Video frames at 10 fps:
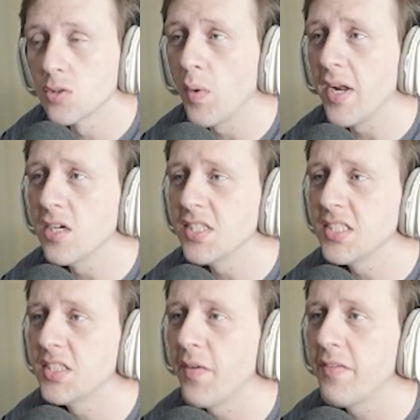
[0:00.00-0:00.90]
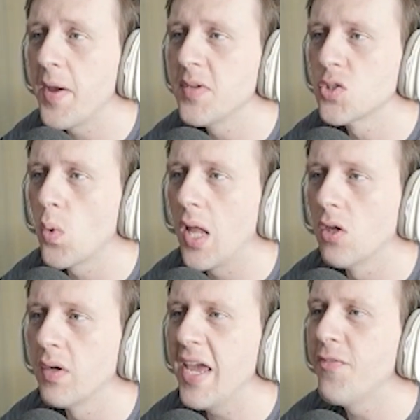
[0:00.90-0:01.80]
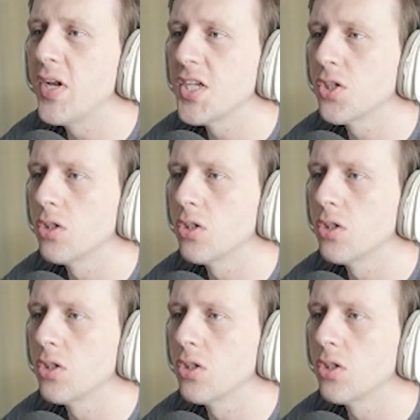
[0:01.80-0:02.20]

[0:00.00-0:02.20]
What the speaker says: 1 energy, 65 damage, swallow. If initial,